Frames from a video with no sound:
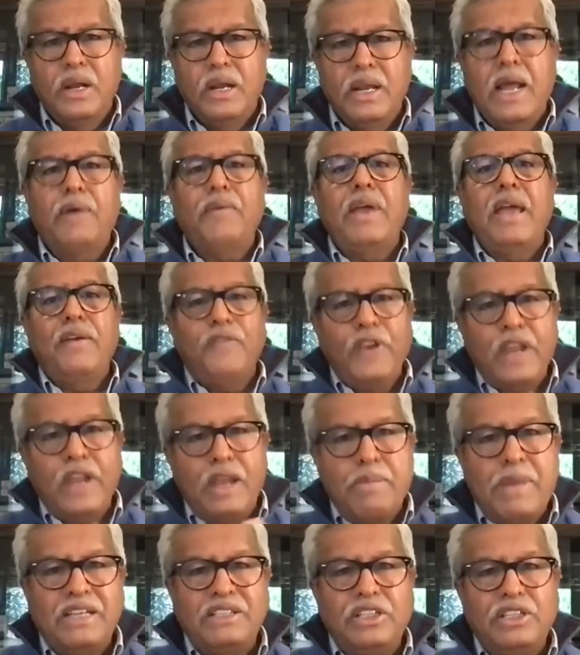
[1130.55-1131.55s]
Now, every
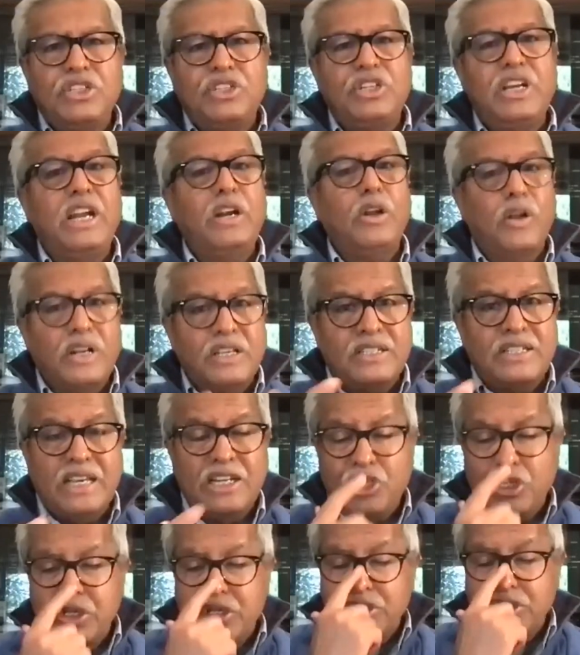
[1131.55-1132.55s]
magistrate or a
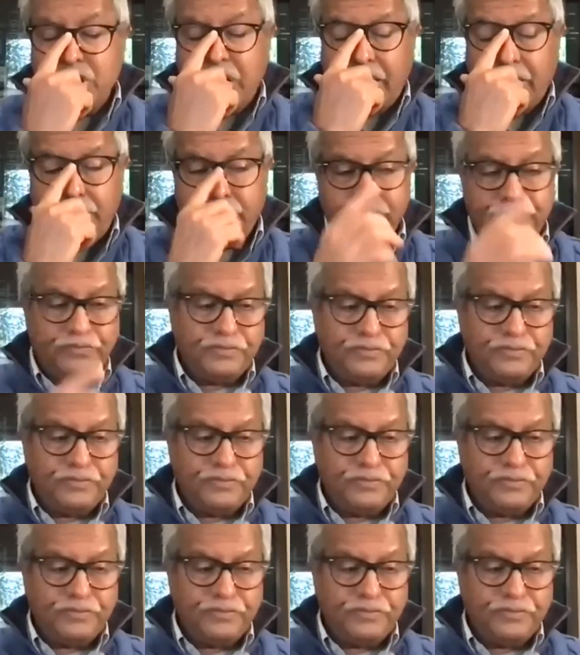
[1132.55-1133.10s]
sessions judge